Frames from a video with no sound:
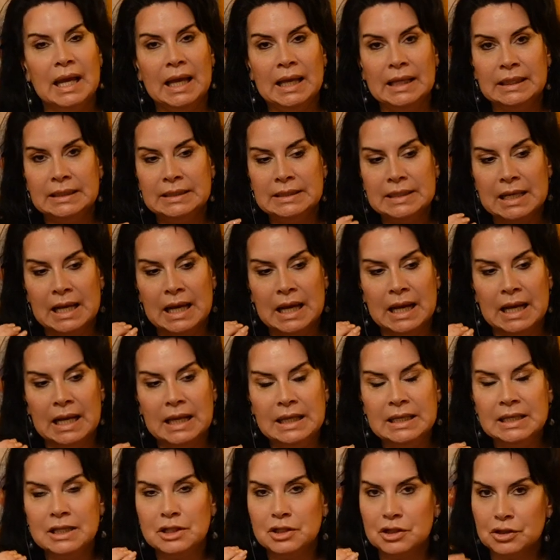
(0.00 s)
and
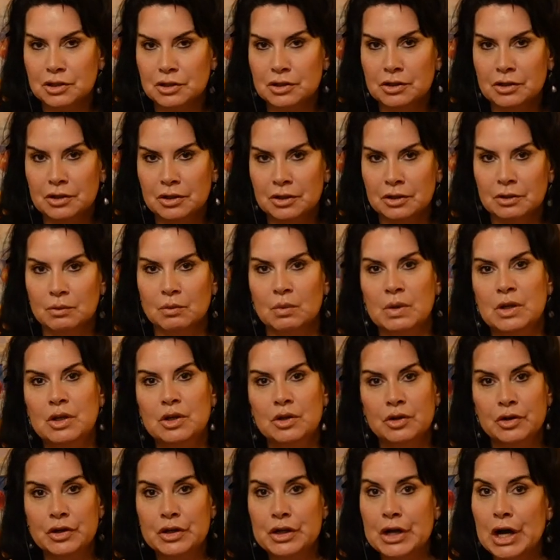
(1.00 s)
I assert when
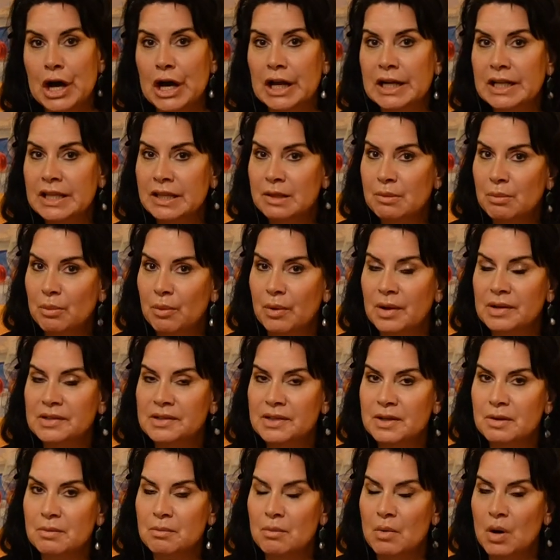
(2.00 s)
you're not in the
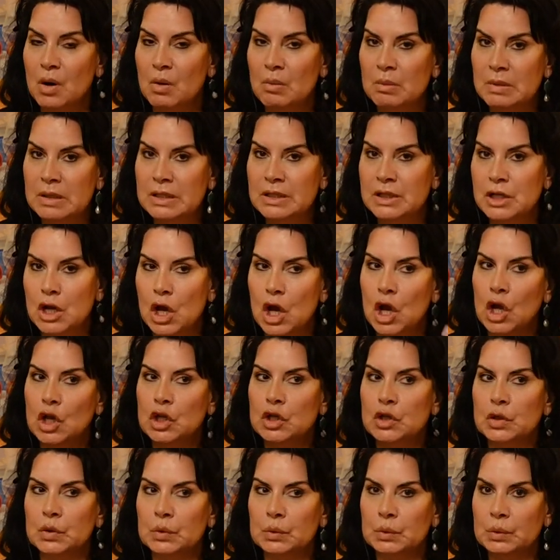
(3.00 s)
present moment,
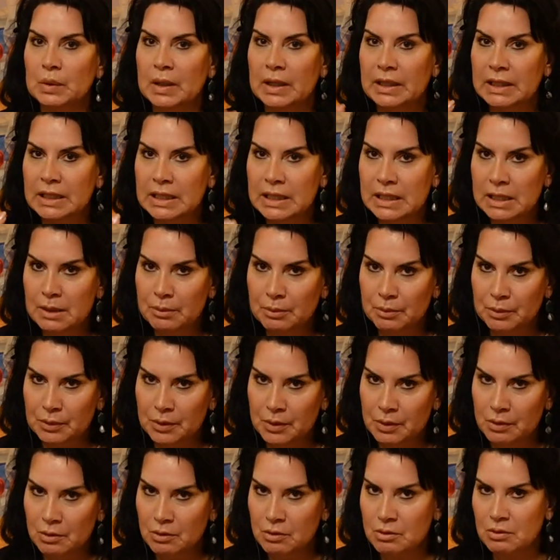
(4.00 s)
you're running a
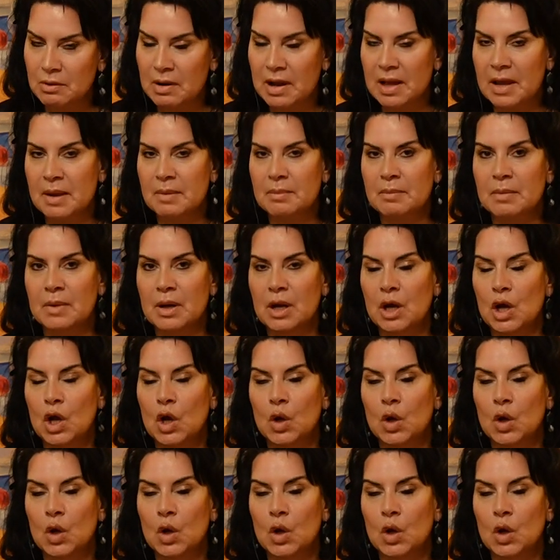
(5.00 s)
program.